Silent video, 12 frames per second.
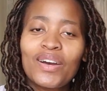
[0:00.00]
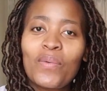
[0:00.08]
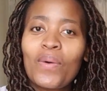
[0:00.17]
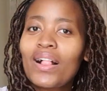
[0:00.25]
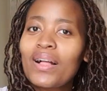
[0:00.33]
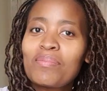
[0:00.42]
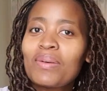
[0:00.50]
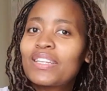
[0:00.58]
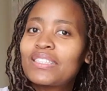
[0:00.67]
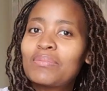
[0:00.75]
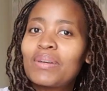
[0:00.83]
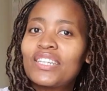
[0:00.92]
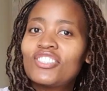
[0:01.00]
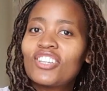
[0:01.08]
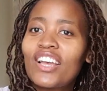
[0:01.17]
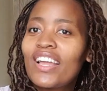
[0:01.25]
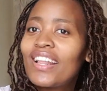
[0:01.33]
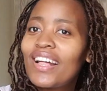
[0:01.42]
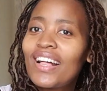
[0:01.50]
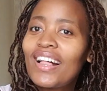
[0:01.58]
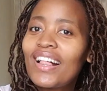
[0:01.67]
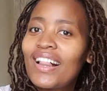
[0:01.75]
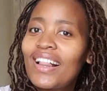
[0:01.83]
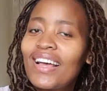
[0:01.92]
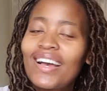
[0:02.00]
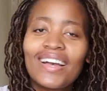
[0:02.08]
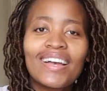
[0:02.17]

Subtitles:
welcome back to my channel.